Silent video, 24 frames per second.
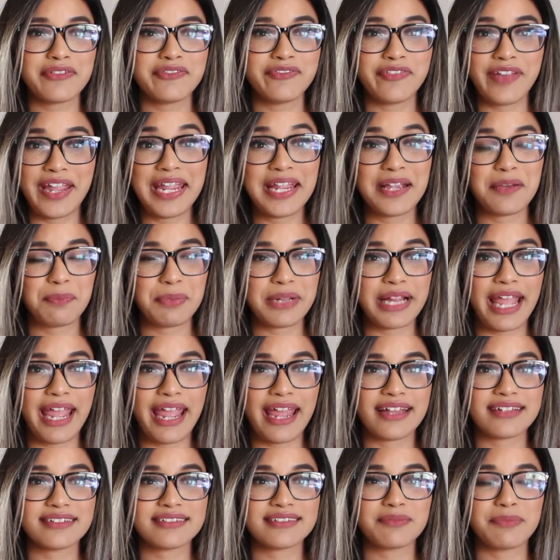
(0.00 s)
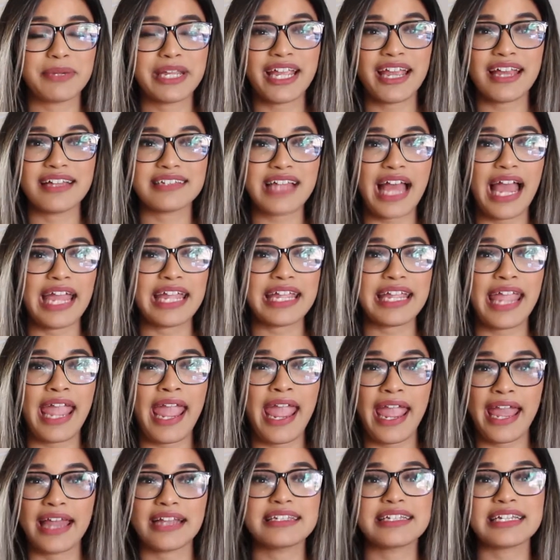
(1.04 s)
fake plants because I
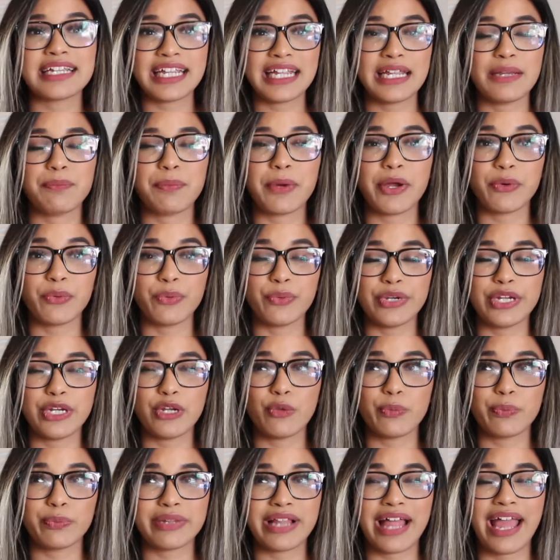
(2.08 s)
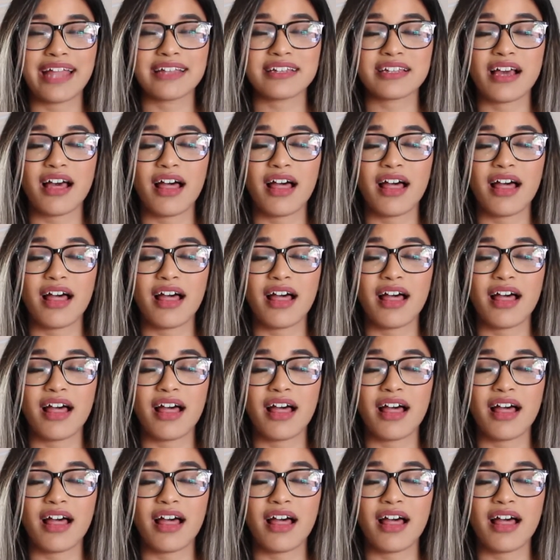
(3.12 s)
can't keep a real plant